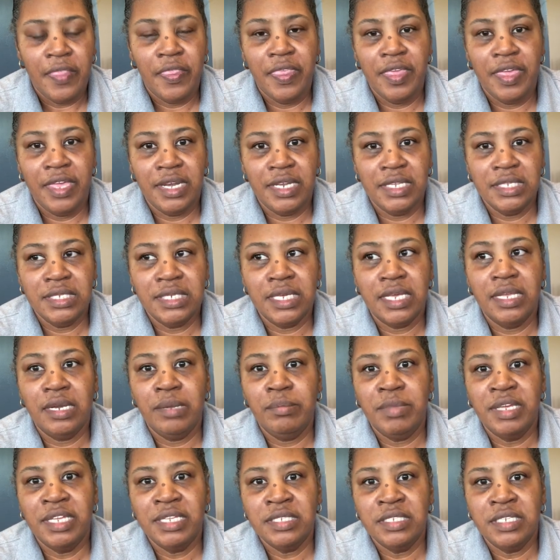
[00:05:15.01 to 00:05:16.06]
then it's going to
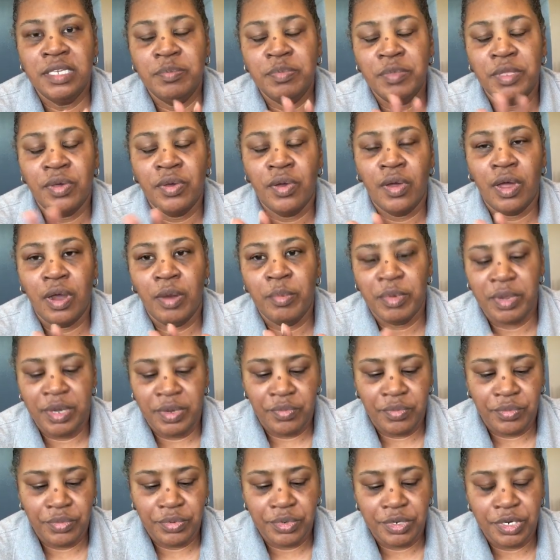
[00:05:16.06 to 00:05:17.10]
mess up the carpet
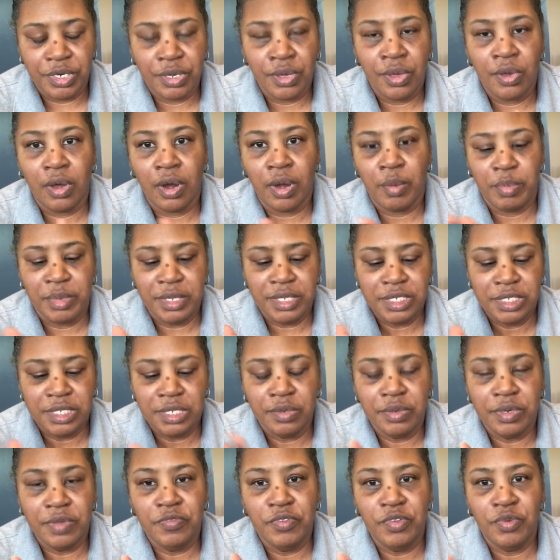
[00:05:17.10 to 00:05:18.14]
and ruin the carpet.
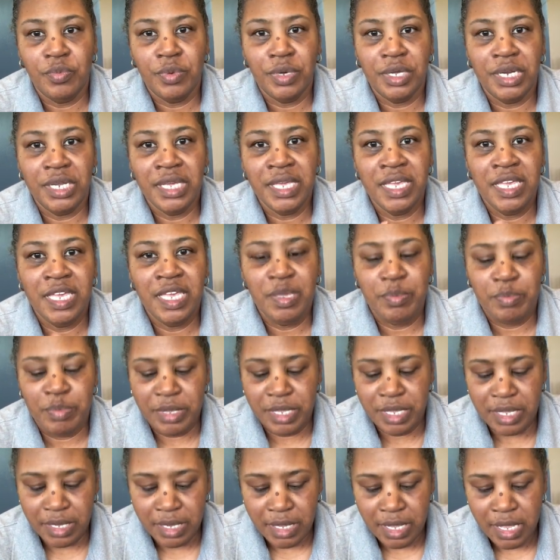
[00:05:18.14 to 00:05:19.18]
So if you want to keep
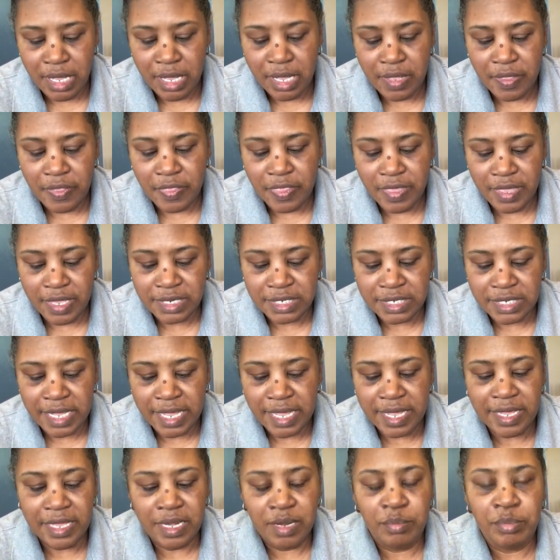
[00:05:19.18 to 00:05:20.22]
it, then
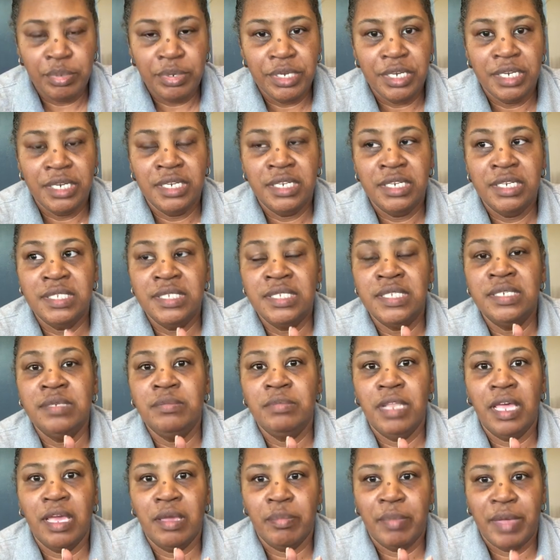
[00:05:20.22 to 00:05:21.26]
take it and put it in a
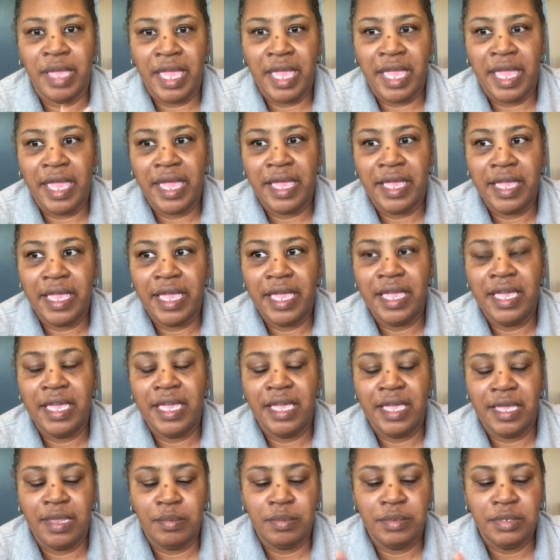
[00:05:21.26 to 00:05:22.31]
Ziploc bag
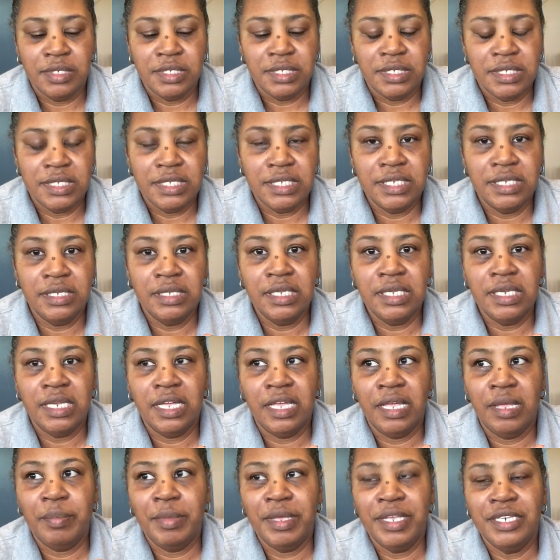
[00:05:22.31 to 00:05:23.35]
and seal it
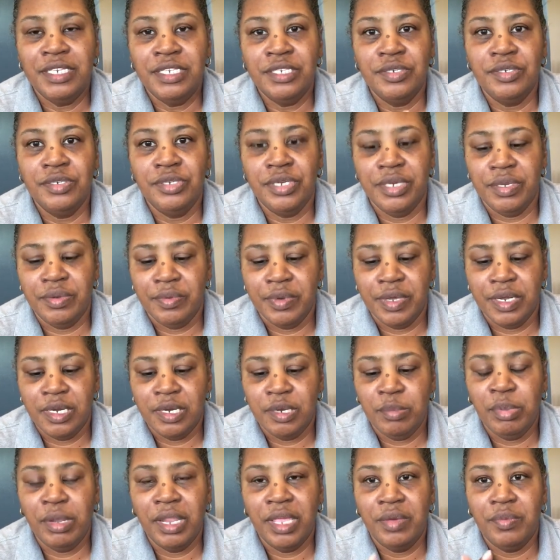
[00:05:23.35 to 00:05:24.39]
up until you get ready
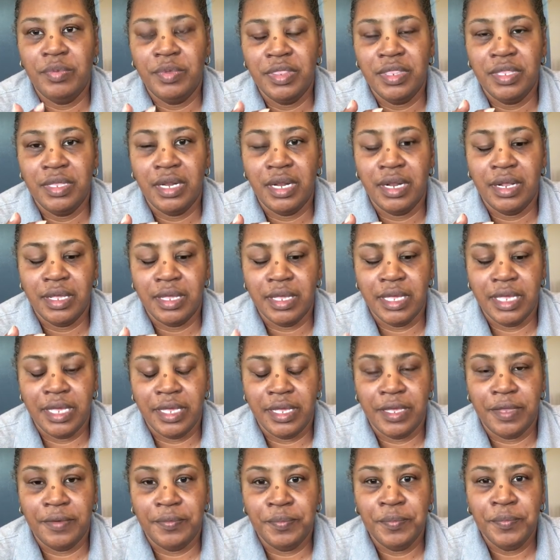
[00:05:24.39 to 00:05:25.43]
to play with it
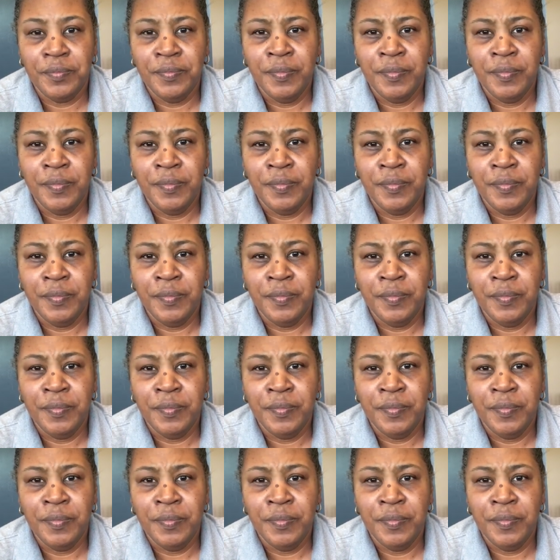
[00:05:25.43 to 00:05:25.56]
again.